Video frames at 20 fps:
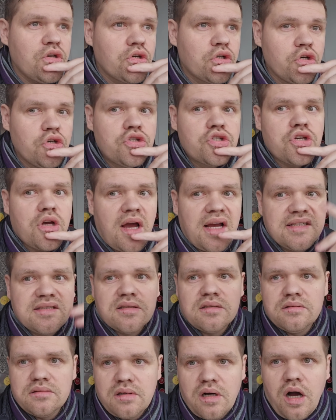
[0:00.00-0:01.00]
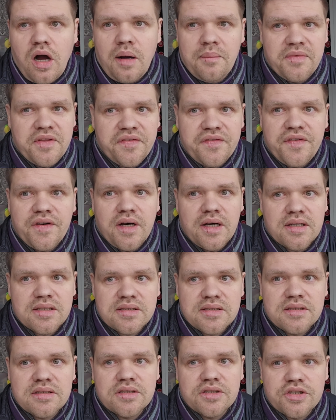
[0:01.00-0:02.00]
Good side, I'm the
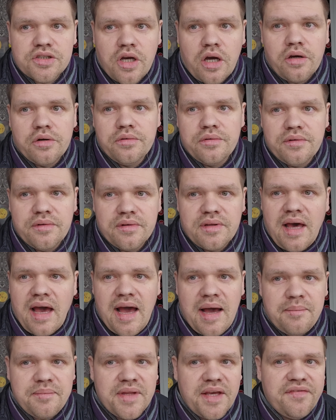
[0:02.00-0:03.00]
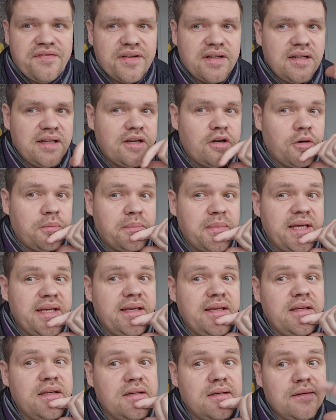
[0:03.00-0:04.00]
first. So the app definitely got
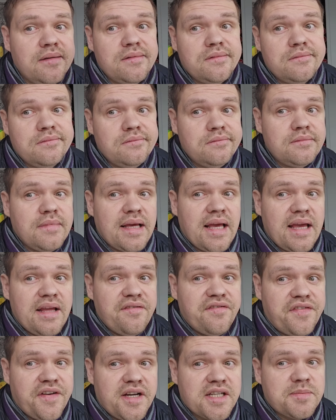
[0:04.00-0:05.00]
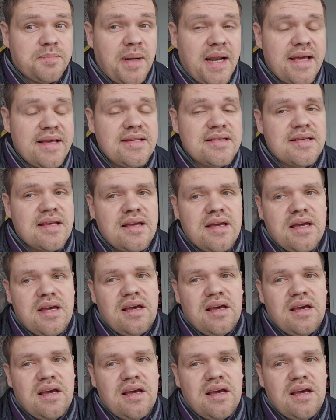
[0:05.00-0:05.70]
me in first place.